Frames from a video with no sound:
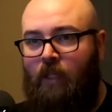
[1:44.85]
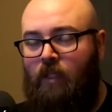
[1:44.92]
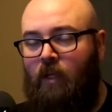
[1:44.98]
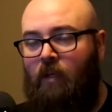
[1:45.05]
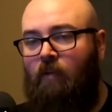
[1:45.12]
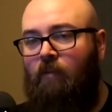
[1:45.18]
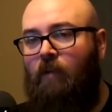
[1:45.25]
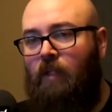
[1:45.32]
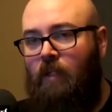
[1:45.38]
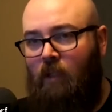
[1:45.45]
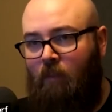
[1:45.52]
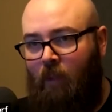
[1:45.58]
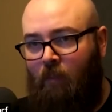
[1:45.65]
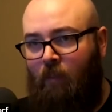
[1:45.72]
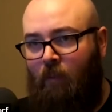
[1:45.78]
It's
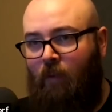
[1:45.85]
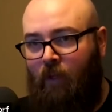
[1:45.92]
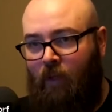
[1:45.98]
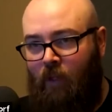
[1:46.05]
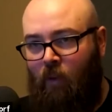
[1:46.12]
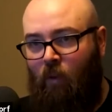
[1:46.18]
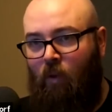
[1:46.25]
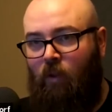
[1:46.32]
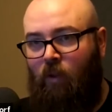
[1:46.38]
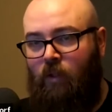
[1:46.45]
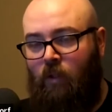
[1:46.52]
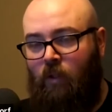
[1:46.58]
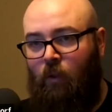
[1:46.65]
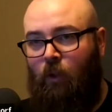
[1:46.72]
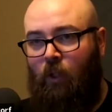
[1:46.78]
convincing people that your
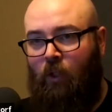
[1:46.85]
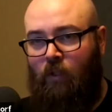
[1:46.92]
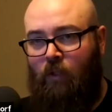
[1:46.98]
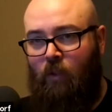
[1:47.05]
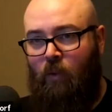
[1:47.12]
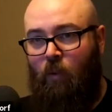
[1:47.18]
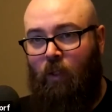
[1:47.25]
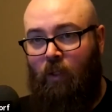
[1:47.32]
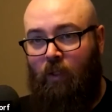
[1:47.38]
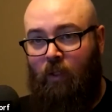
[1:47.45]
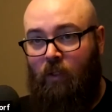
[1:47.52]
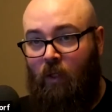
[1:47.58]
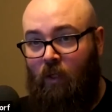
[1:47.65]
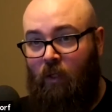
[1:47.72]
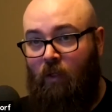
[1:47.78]
solution is the one
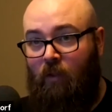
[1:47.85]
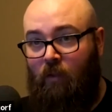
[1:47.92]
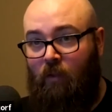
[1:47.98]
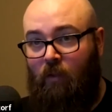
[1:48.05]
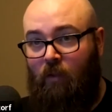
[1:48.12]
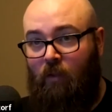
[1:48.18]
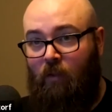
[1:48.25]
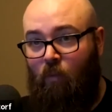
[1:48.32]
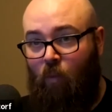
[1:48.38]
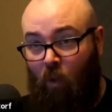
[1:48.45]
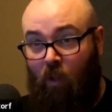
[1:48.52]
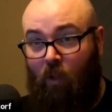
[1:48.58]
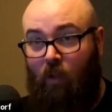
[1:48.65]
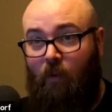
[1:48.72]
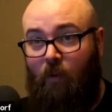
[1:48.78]
that's going to work.